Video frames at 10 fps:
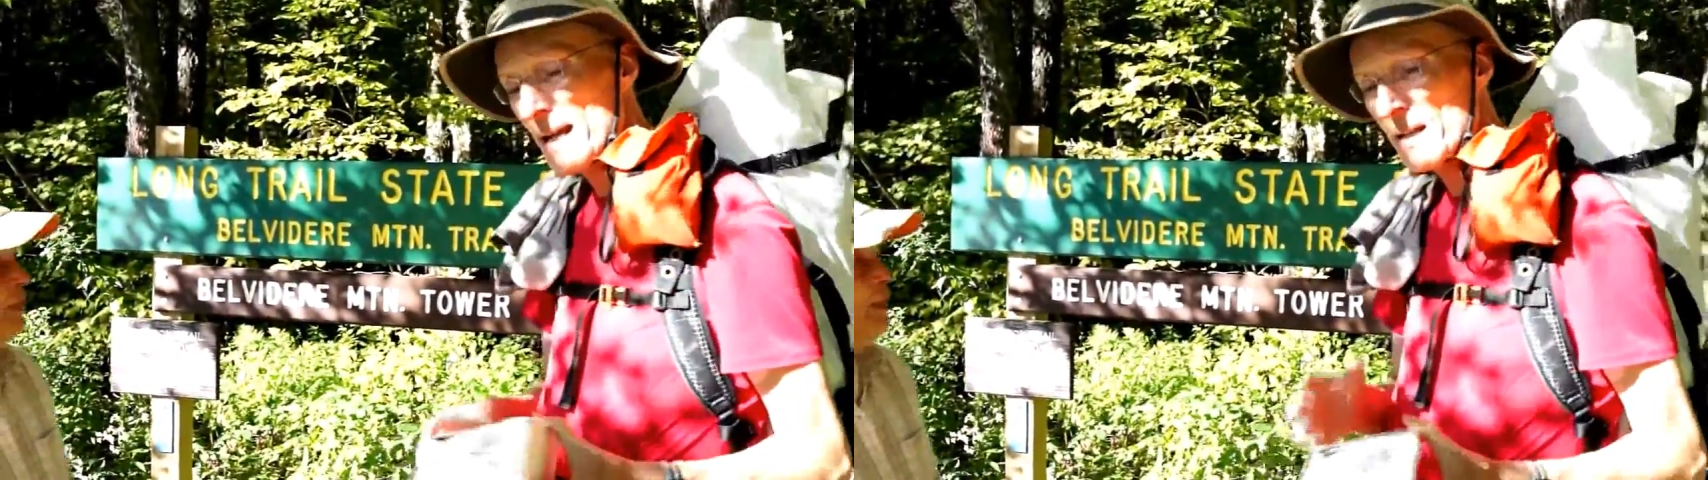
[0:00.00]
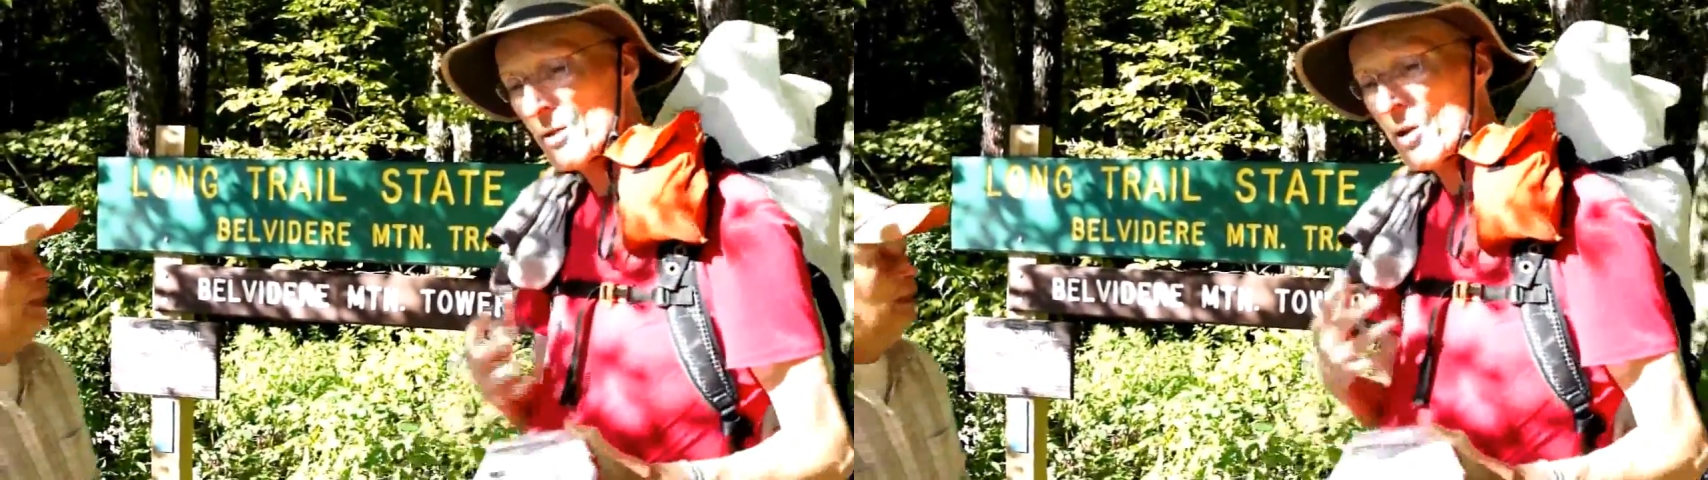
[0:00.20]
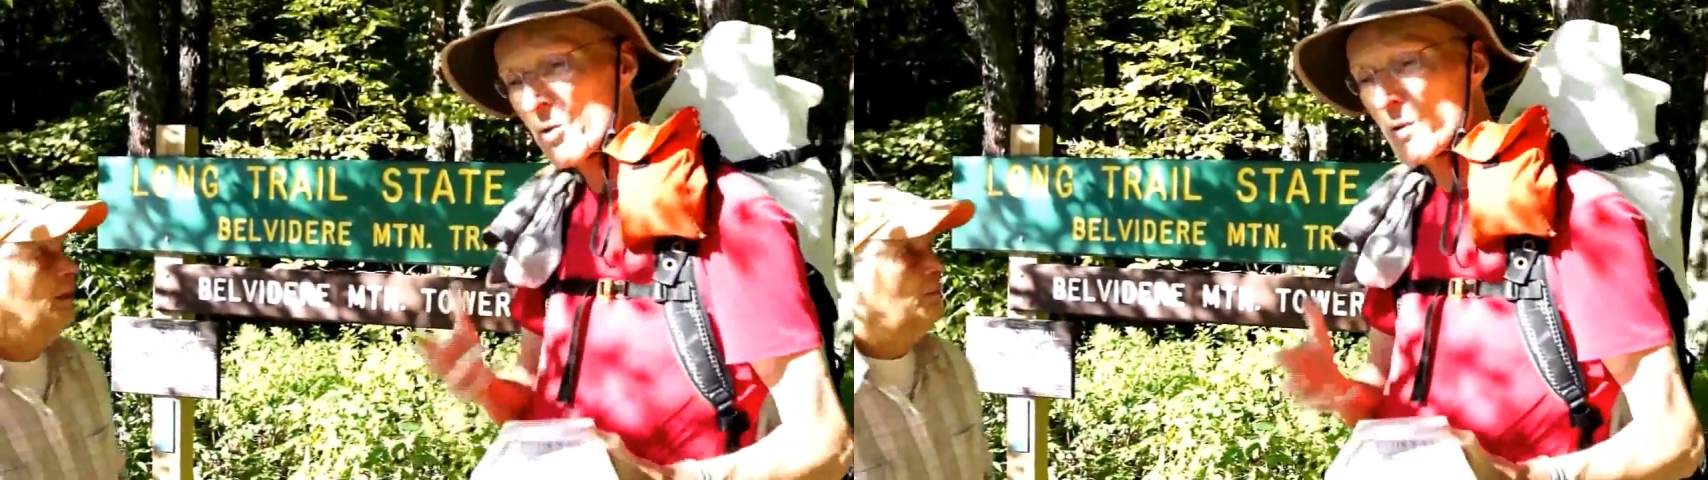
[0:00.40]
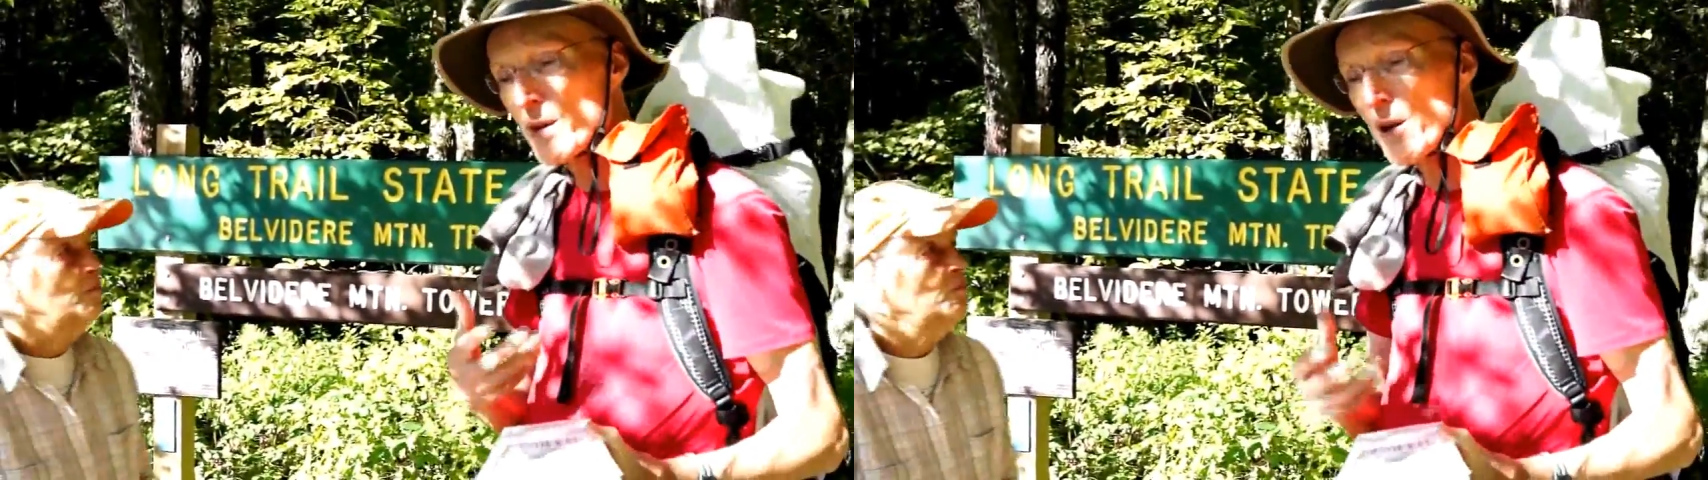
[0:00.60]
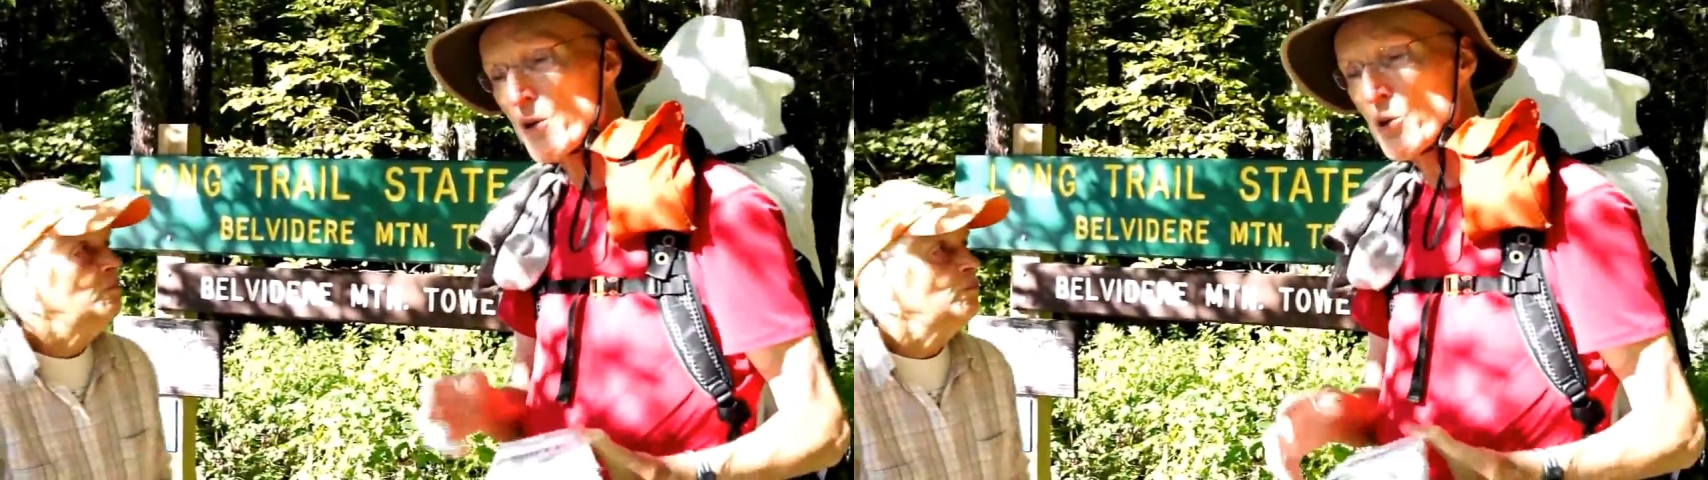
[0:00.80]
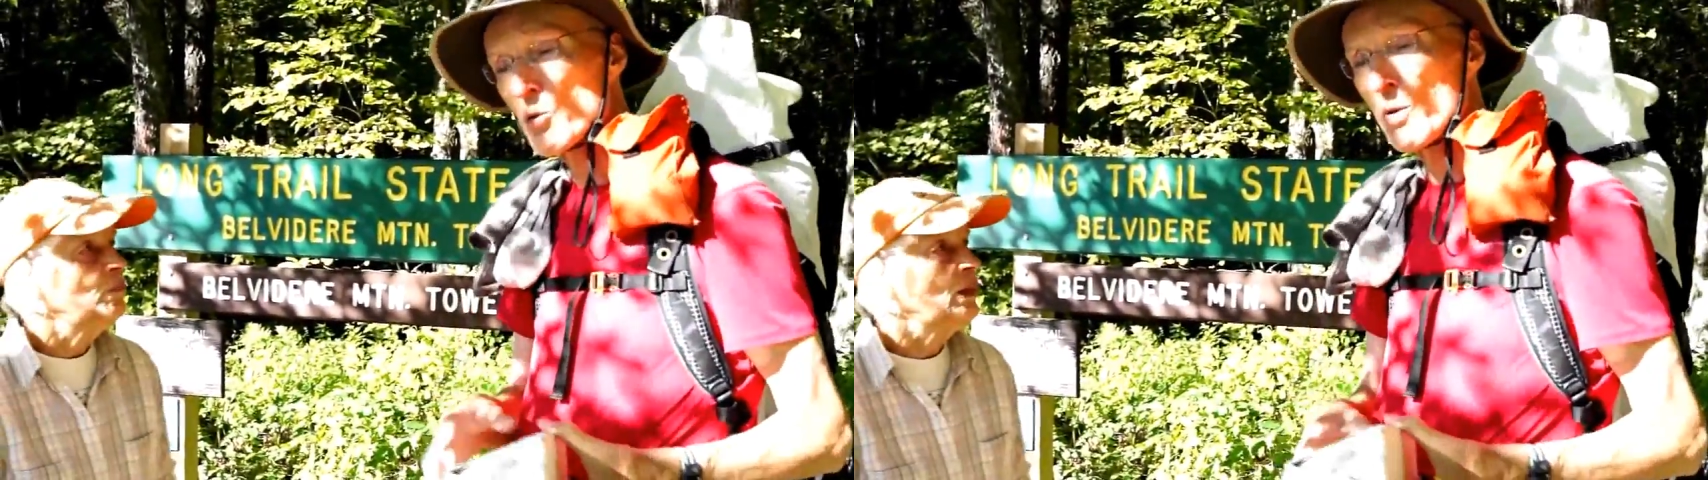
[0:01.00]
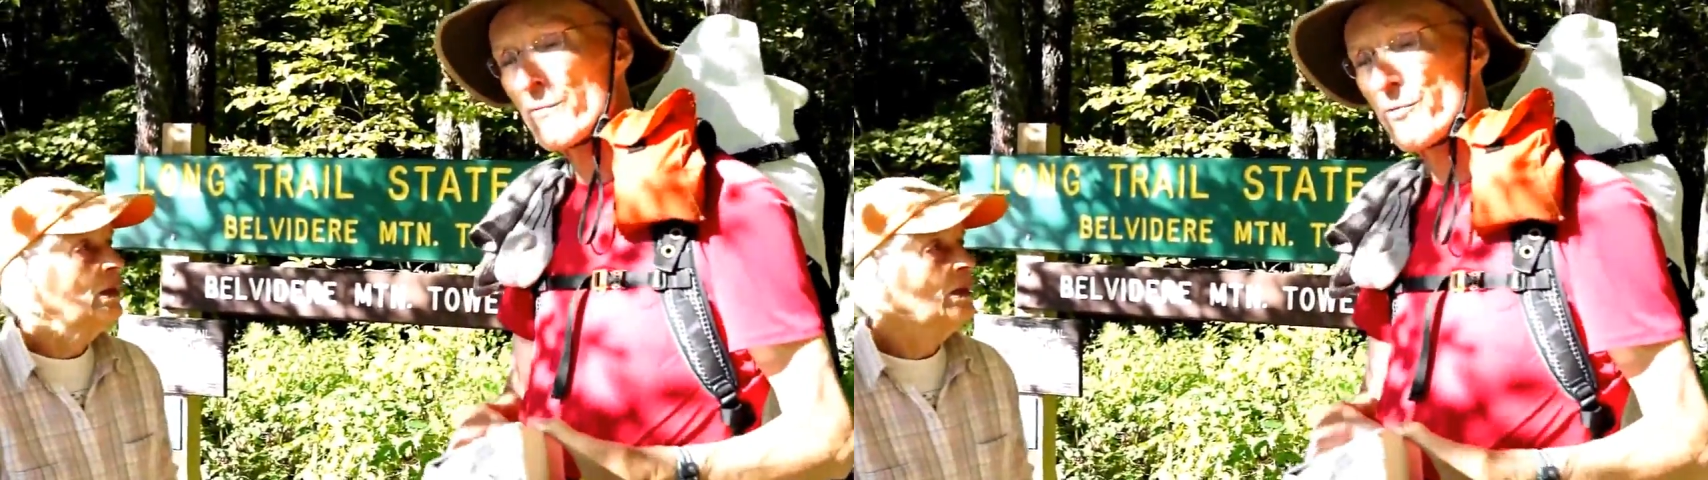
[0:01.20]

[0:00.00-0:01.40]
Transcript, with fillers: And along with our usual